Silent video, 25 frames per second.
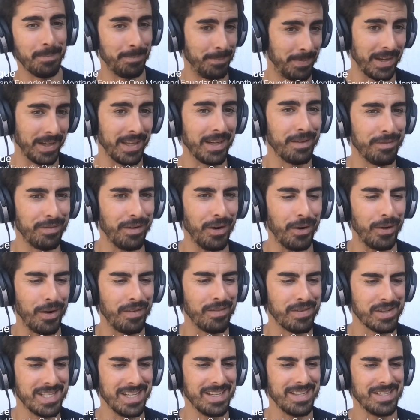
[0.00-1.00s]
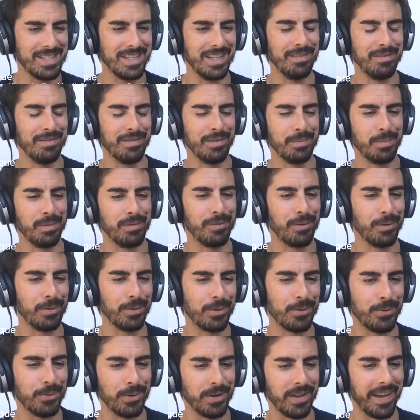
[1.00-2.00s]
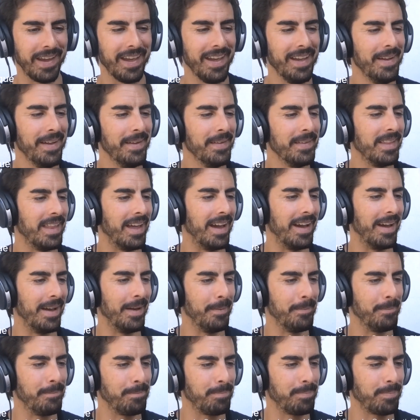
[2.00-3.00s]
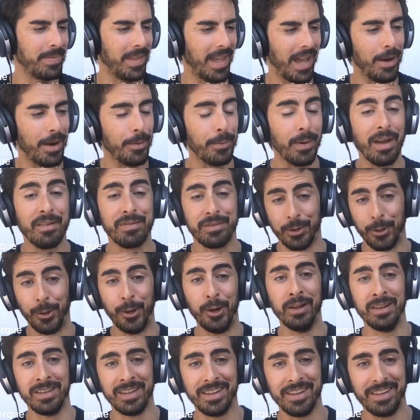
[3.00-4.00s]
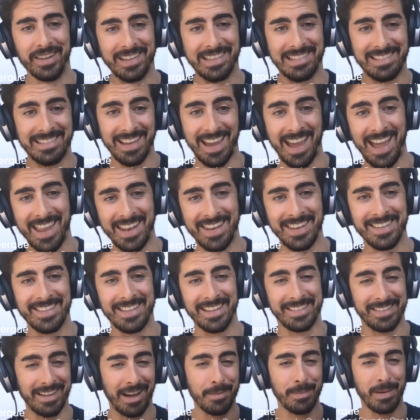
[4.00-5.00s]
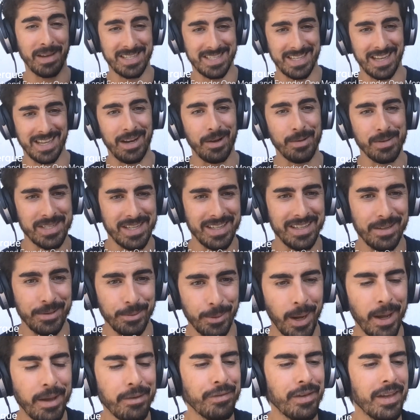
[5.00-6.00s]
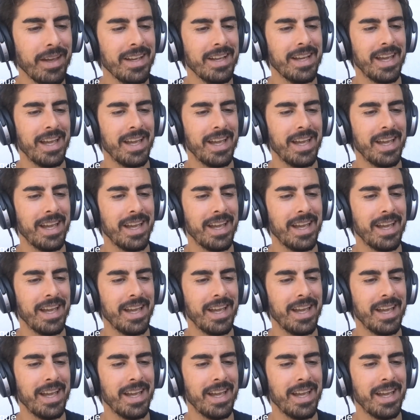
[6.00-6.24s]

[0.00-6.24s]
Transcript: beginning of our conversation, even before recording, um, I arrived earlier than the time I said I was going to arrive.